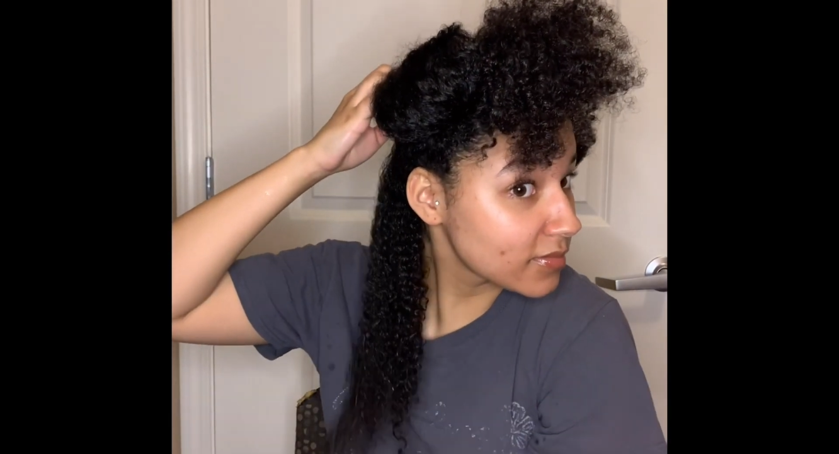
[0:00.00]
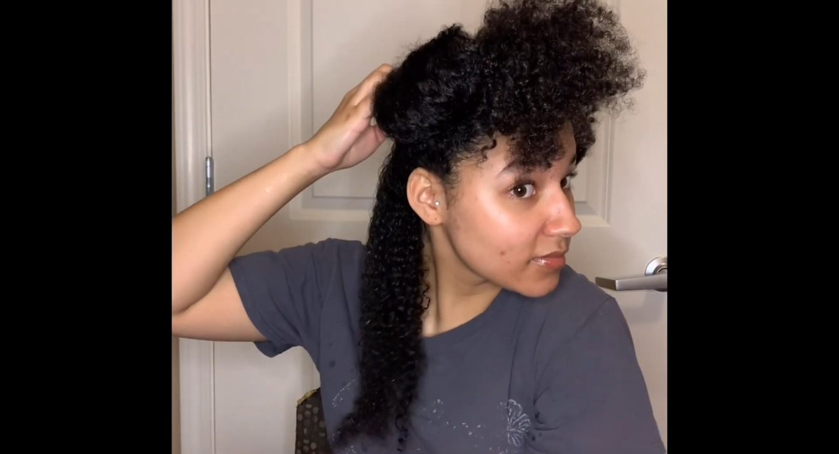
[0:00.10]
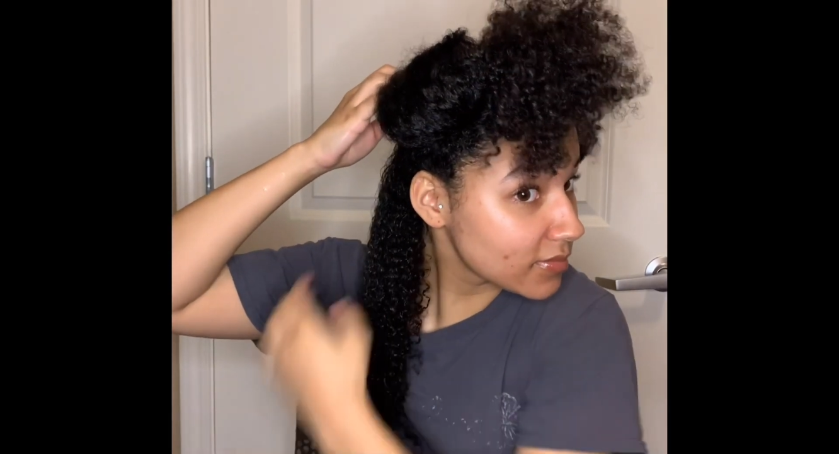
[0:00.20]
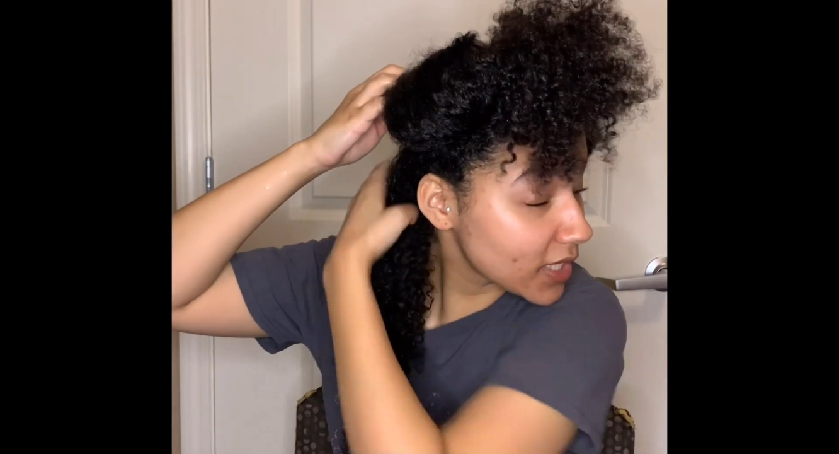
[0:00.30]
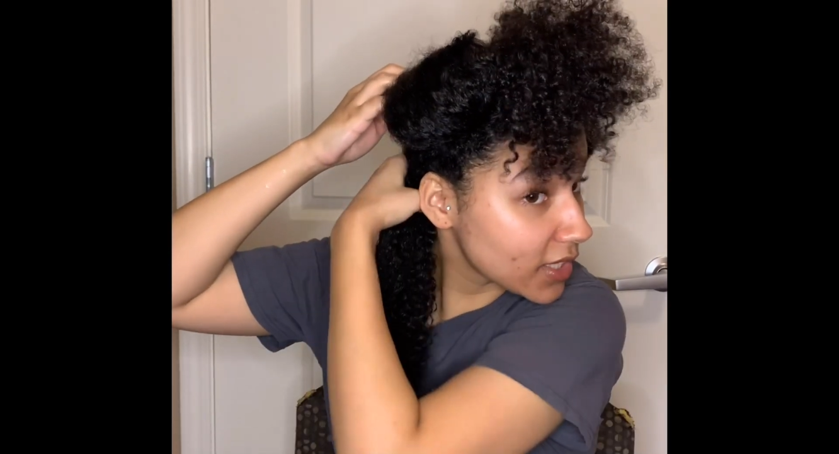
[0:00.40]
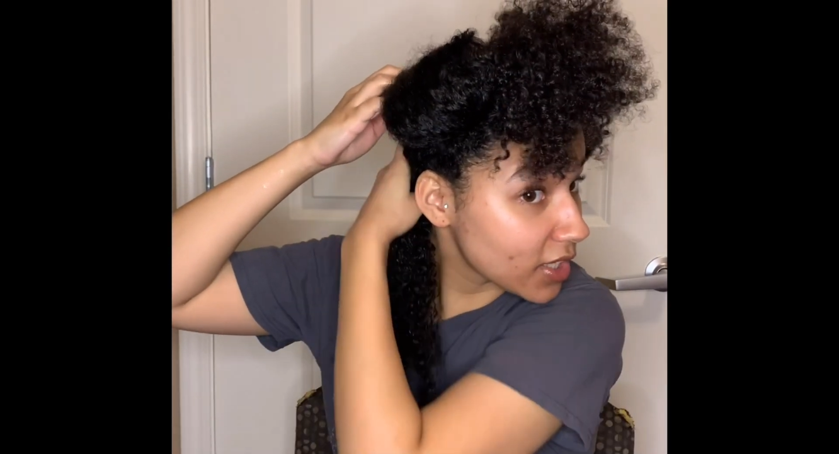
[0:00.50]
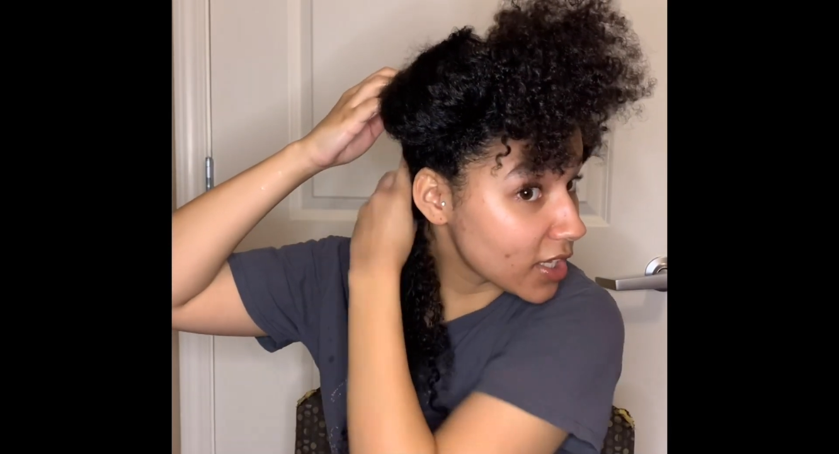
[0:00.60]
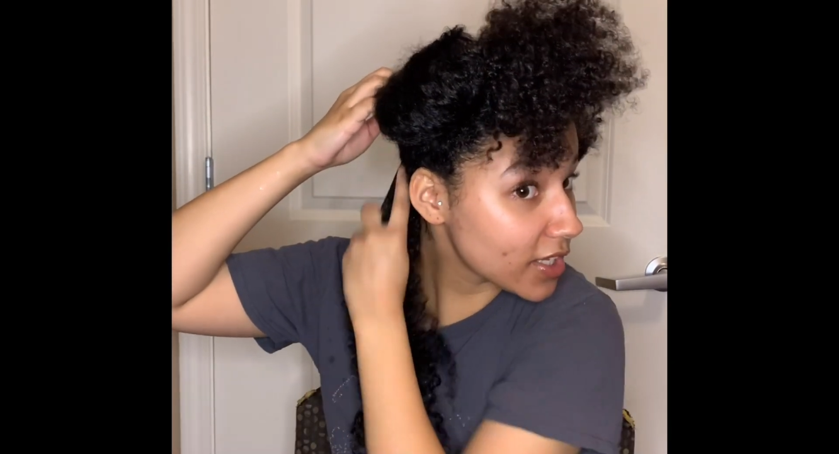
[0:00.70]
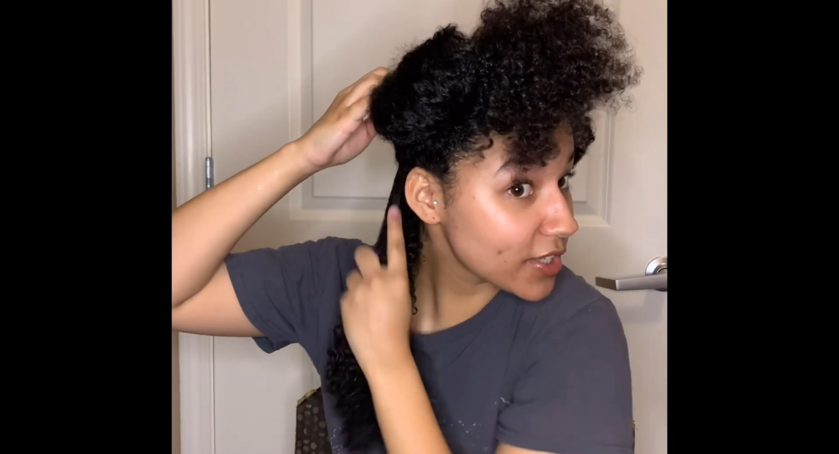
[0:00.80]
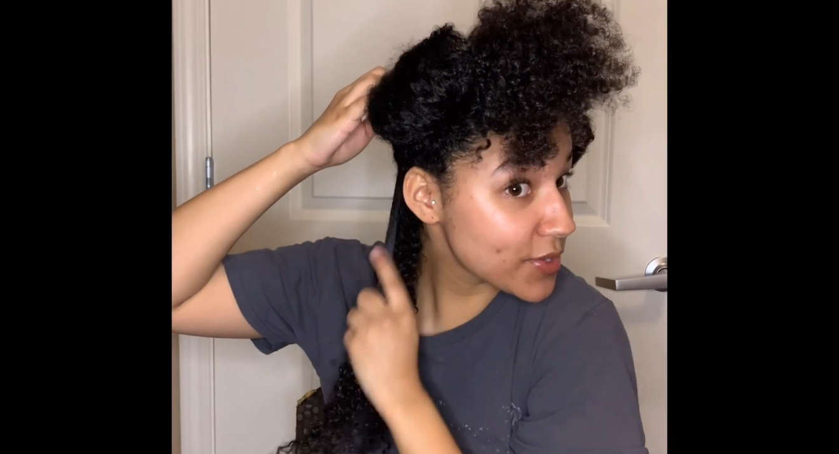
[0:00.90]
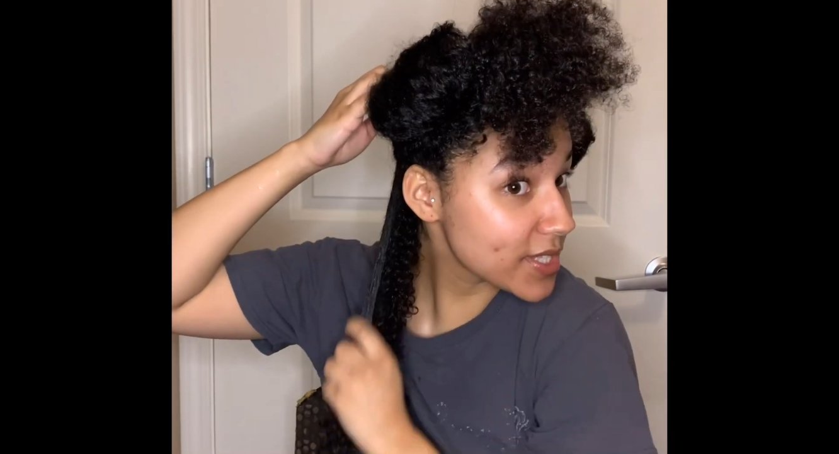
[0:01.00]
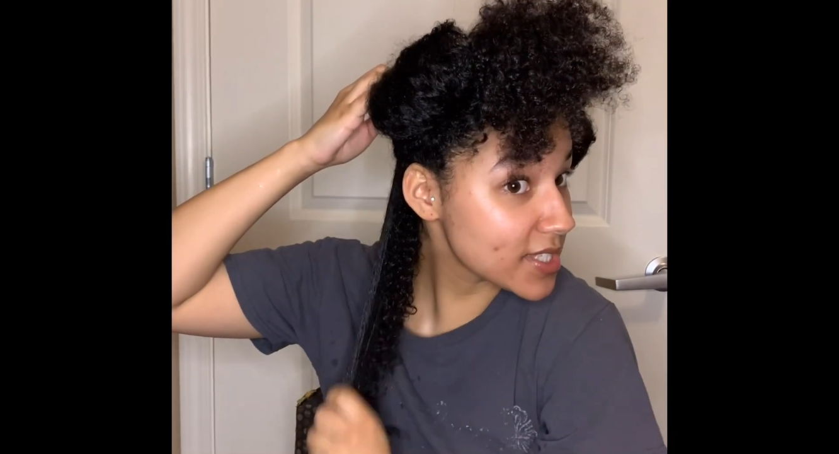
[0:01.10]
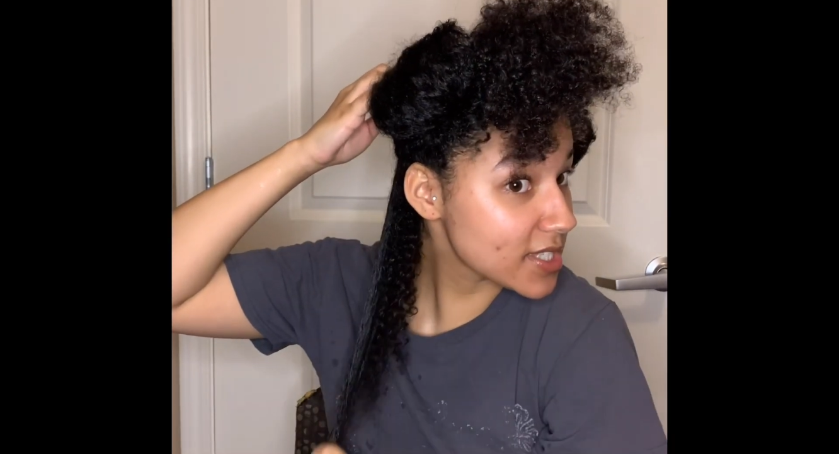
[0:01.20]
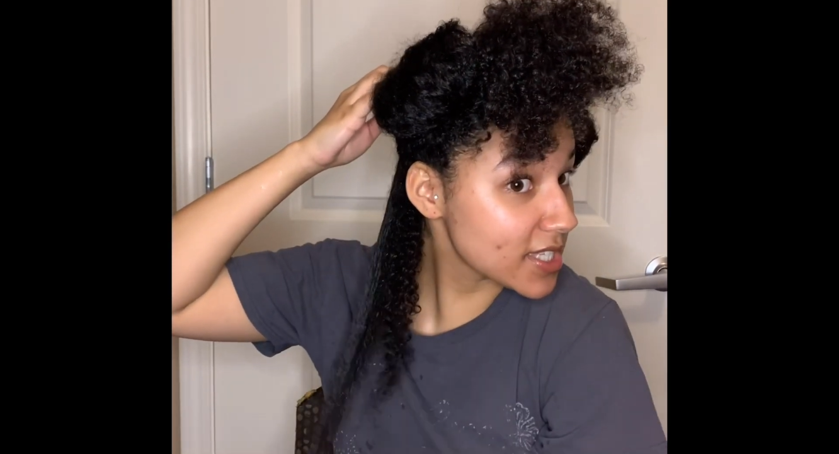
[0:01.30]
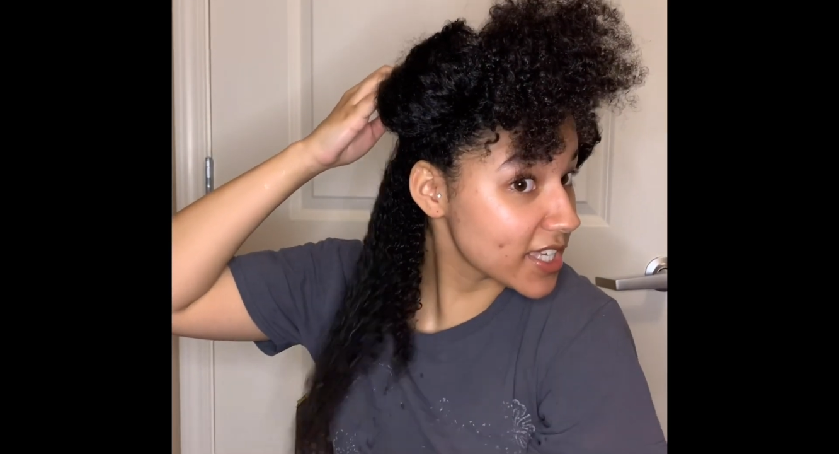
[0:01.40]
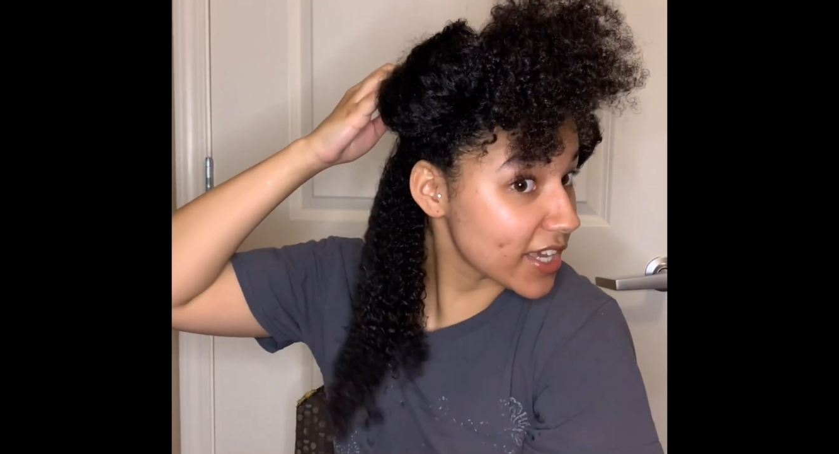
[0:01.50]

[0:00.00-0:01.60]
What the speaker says: And look, you can see it